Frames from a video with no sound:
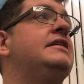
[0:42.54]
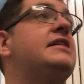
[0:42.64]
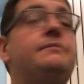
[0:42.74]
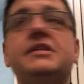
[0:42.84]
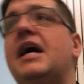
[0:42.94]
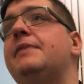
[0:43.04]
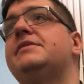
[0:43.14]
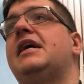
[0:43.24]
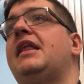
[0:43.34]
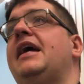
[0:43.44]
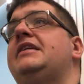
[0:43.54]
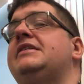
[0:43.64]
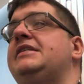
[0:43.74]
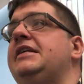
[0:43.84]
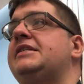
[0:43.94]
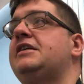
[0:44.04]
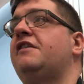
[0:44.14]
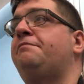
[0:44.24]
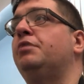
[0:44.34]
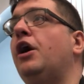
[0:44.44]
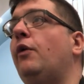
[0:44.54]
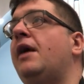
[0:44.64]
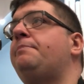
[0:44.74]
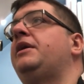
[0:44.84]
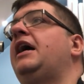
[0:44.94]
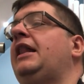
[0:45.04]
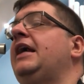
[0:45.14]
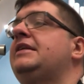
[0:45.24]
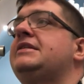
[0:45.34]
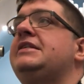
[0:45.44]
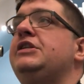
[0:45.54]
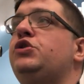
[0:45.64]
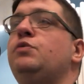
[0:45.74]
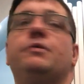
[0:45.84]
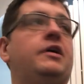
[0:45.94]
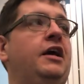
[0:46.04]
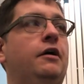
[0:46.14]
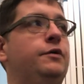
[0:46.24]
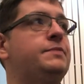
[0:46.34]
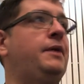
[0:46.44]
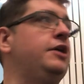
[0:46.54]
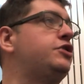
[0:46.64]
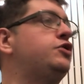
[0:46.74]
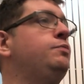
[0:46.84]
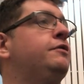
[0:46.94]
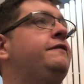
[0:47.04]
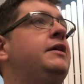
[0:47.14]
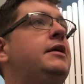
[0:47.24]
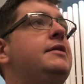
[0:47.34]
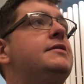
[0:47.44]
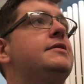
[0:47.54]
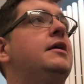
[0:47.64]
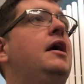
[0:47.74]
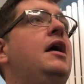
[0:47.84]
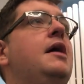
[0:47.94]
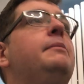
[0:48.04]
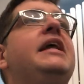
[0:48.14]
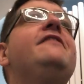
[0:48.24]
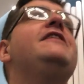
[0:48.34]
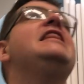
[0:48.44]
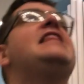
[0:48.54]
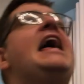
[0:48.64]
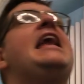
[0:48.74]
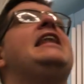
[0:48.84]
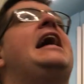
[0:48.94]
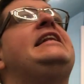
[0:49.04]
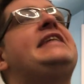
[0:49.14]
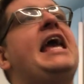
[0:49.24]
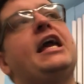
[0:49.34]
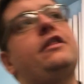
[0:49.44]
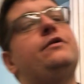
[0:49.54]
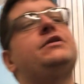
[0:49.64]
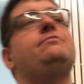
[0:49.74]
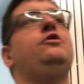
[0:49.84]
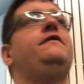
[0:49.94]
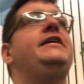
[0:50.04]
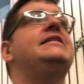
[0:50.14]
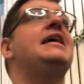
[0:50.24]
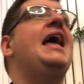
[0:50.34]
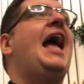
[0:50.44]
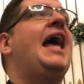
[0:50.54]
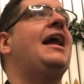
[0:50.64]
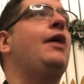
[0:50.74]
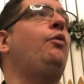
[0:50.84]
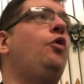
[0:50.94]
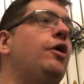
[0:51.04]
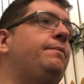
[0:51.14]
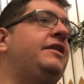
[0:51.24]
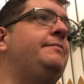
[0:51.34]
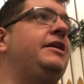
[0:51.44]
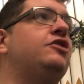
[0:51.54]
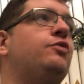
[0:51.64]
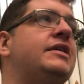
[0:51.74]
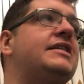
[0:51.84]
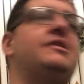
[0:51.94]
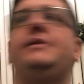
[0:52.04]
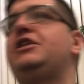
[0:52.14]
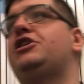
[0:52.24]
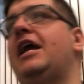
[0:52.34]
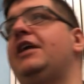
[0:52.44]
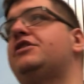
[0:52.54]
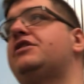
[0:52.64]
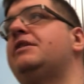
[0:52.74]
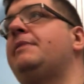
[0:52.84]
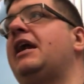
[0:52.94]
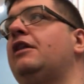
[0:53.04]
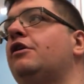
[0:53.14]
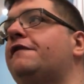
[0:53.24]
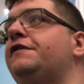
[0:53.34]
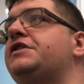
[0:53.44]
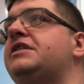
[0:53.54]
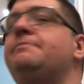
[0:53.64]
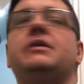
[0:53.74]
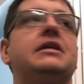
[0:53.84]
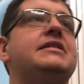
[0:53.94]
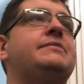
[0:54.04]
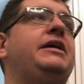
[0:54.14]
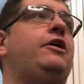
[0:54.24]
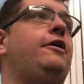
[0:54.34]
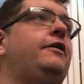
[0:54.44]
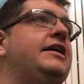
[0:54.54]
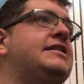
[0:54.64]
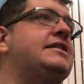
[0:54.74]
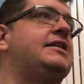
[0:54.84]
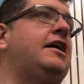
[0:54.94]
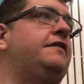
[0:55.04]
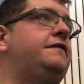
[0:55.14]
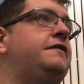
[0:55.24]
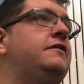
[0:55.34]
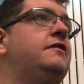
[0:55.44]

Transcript: Sometimes I like to see stuff blow up and I like to see superheroes punch supervillains. But even then, I take those movies and I warp them and twist them and change them and I look for symbolism and all this stuff.